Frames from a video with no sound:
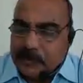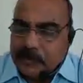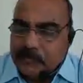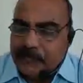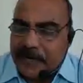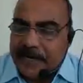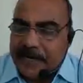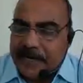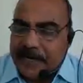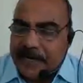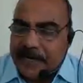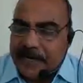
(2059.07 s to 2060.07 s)
So
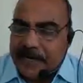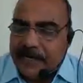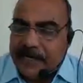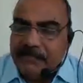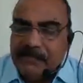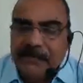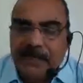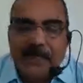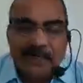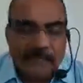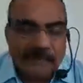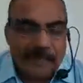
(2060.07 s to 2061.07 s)
Friday we will have a
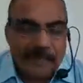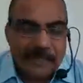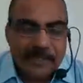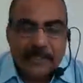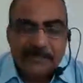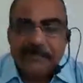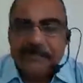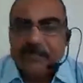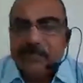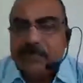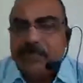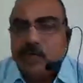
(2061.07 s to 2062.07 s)
revision of the
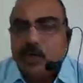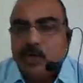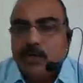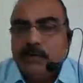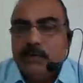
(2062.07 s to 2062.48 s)
whole book.